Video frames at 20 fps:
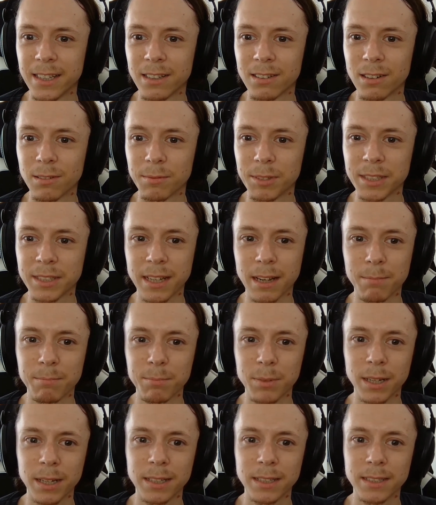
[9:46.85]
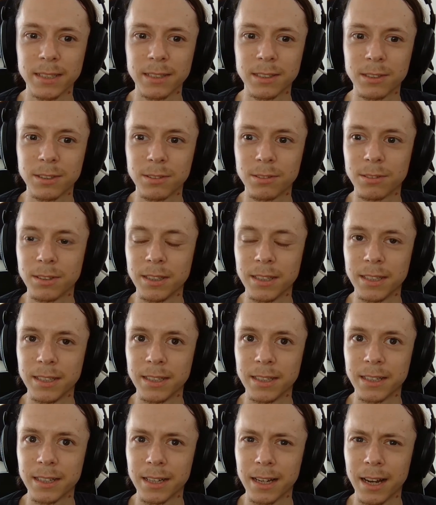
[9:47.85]
from the sub bass to
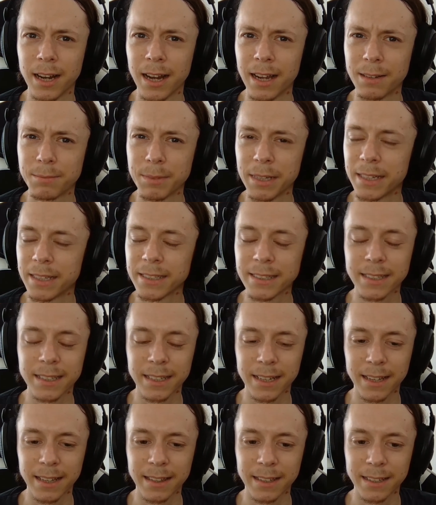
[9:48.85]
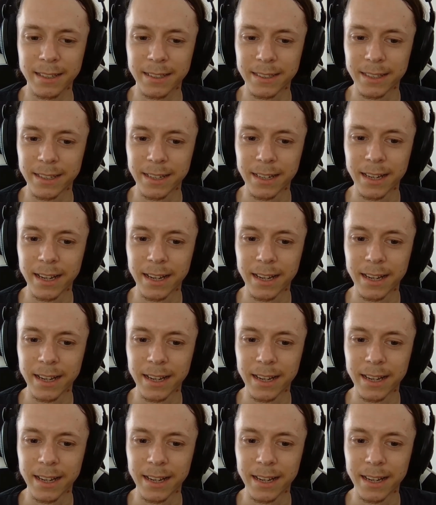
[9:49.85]
the high bass, I think.